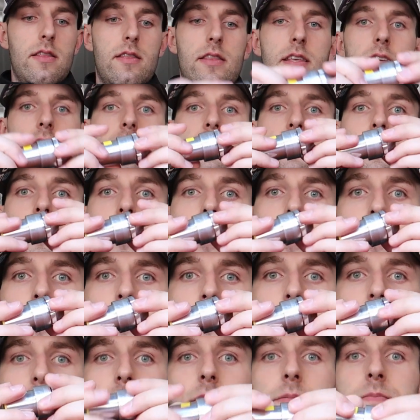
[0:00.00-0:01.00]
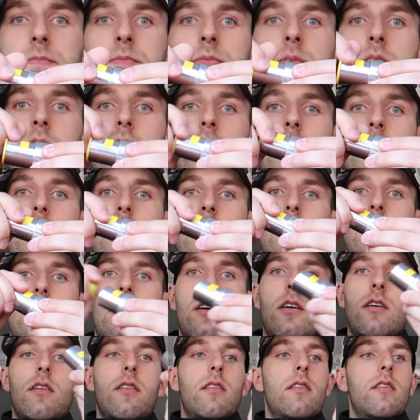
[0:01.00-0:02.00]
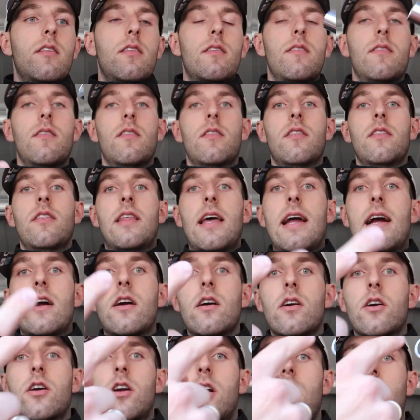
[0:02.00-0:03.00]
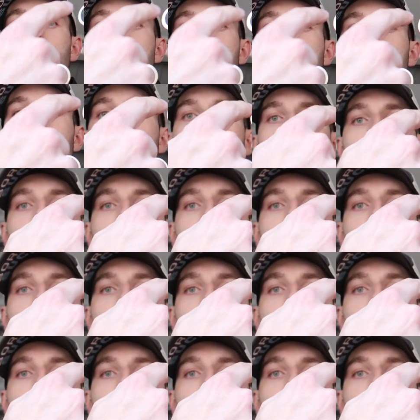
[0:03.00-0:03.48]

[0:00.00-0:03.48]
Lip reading: these things. The air comes in